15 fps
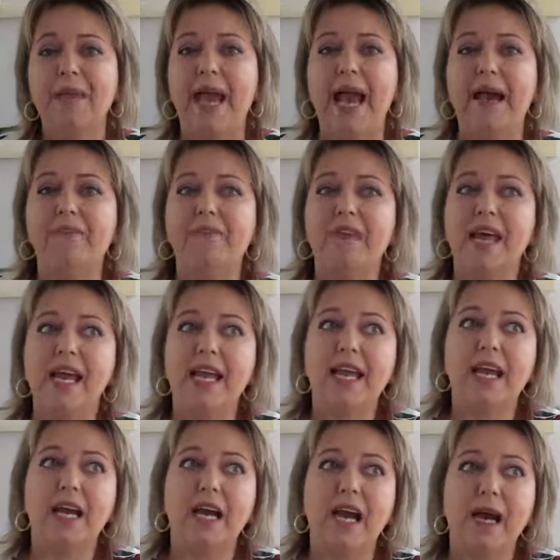Have
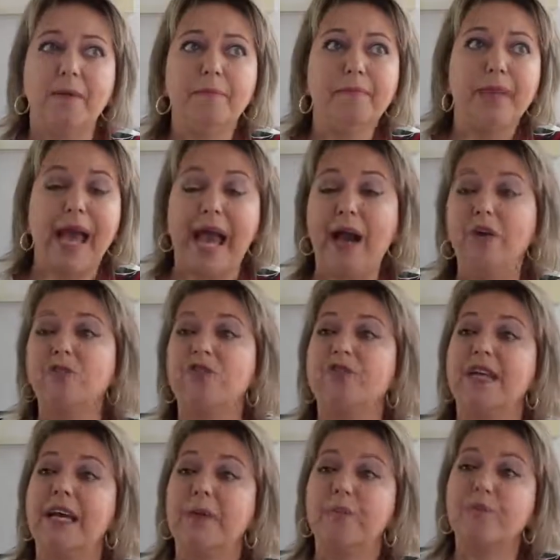they, how do
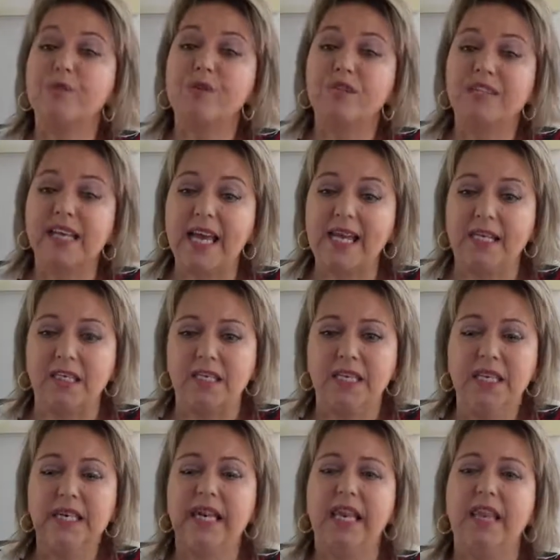they present
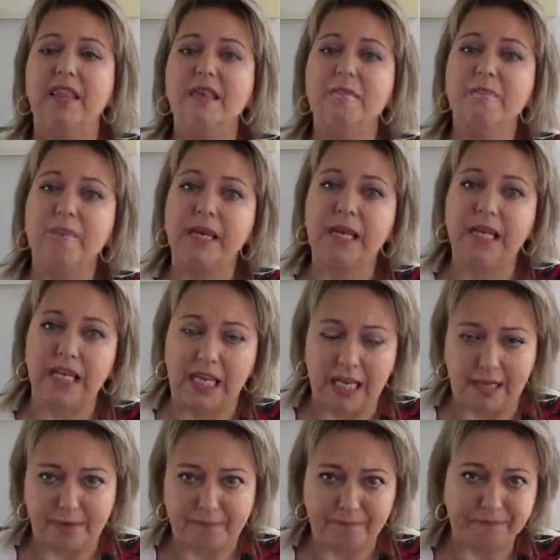in the
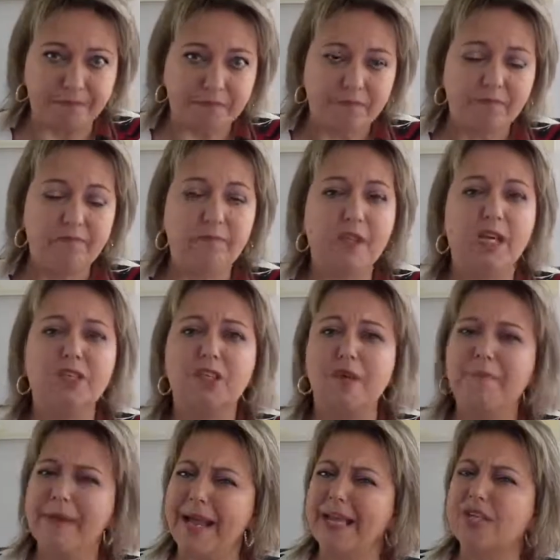media? So
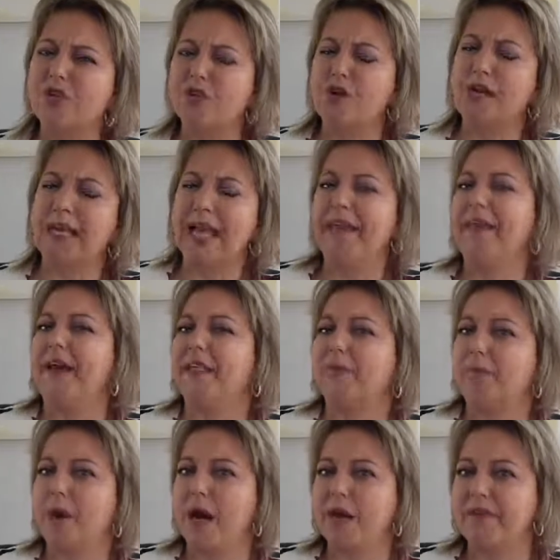make sure, again, that's
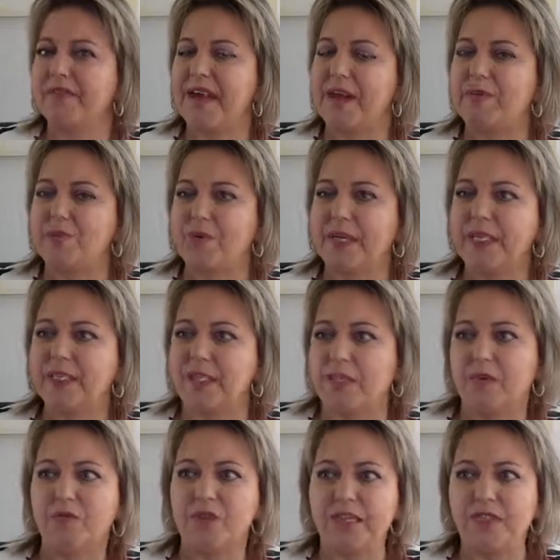part of that
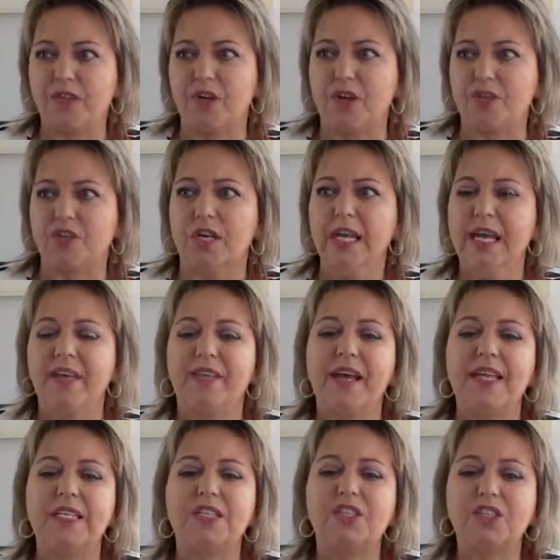research
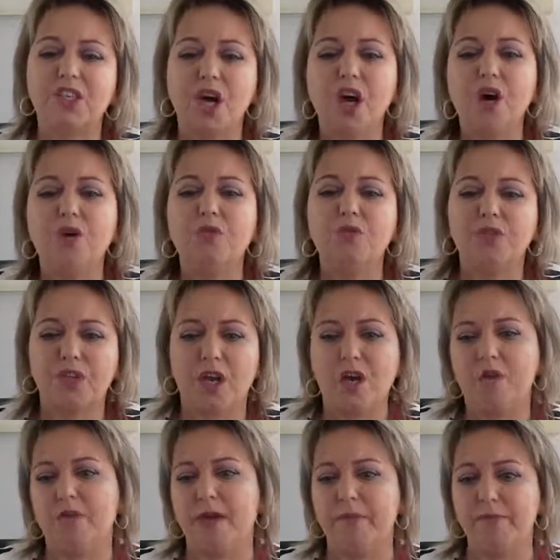that is
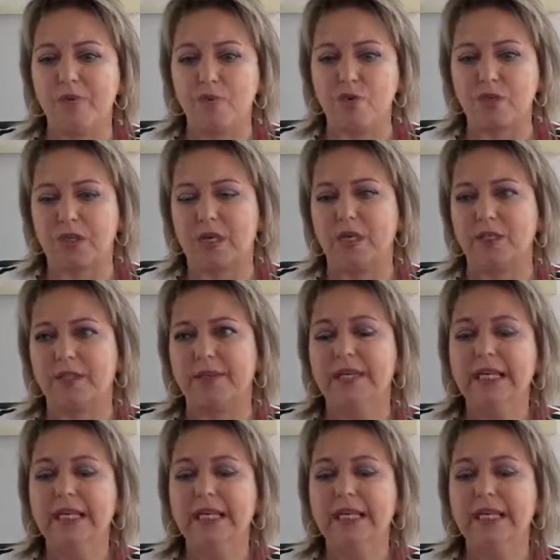so important.